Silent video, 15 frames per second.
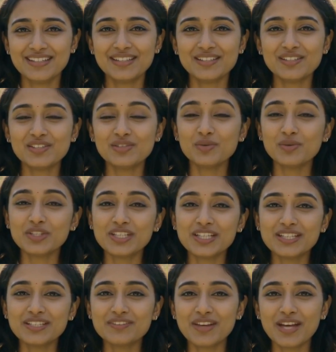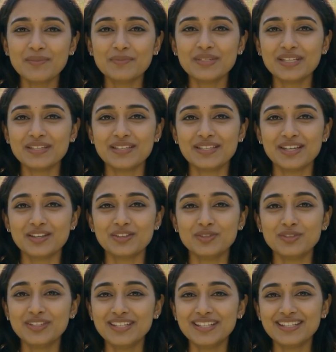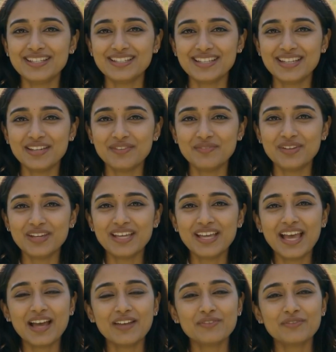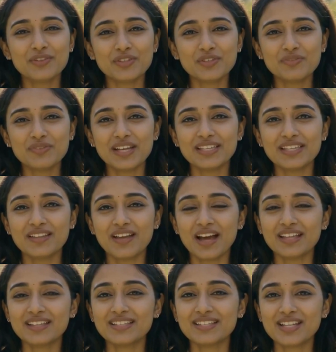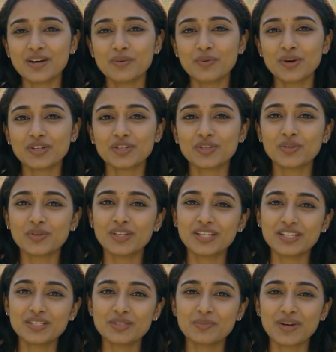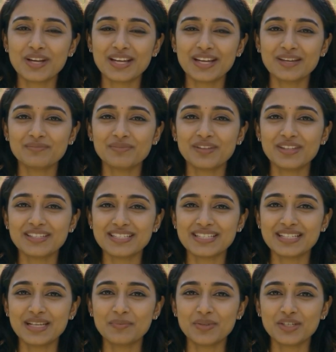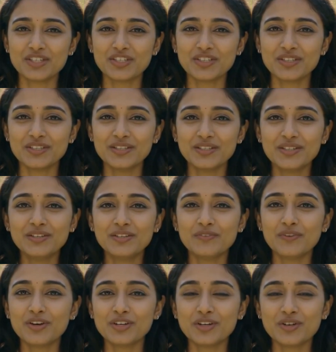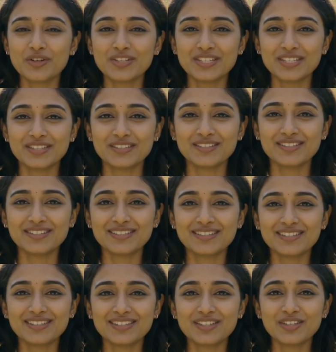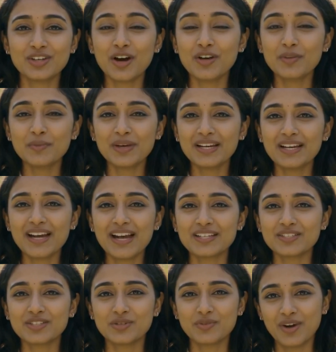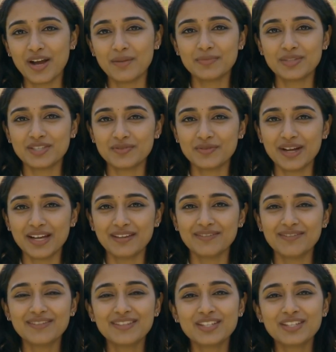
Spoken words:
There's also a protective cap to keep the nozzle clean and safe, and a filter vent that balances air pressure during each spray and prevents contamination. Before your first use, your doctor may advise you to prime the spray.